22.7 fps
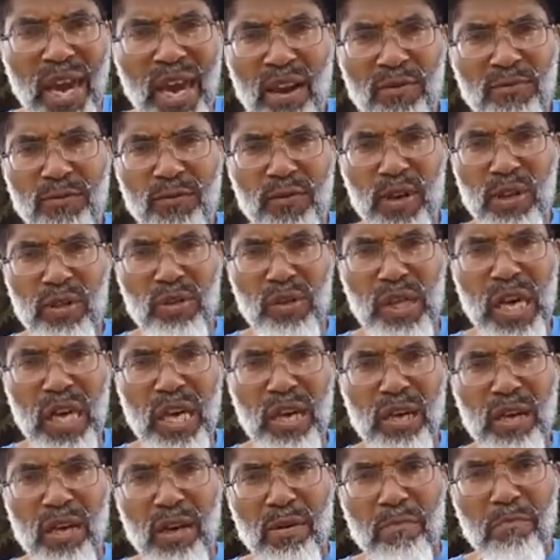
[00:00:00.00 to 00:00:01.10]

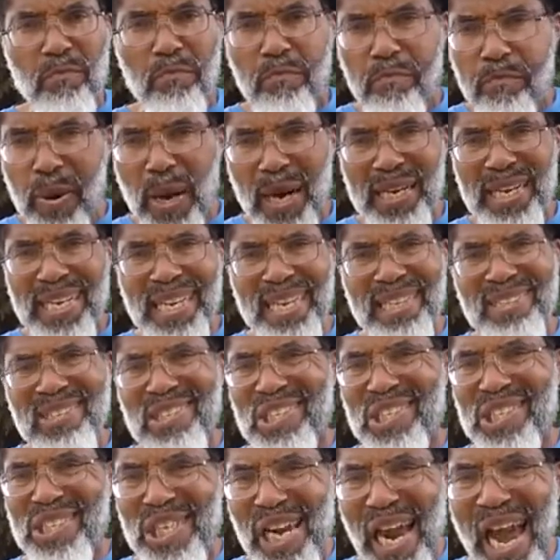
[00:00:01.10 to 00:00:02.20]
everything, but his
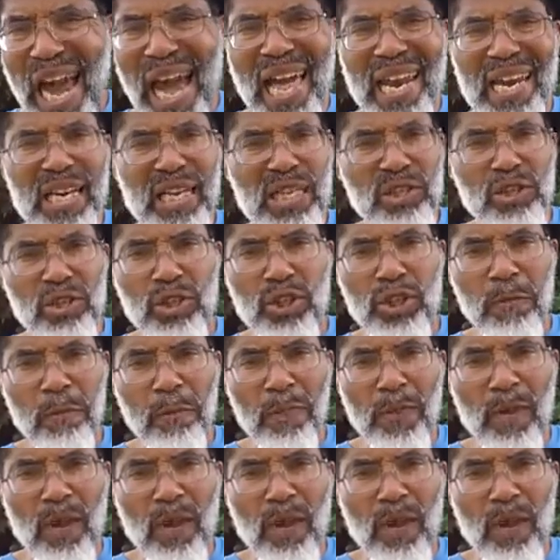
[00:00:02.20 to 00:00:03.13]
challenge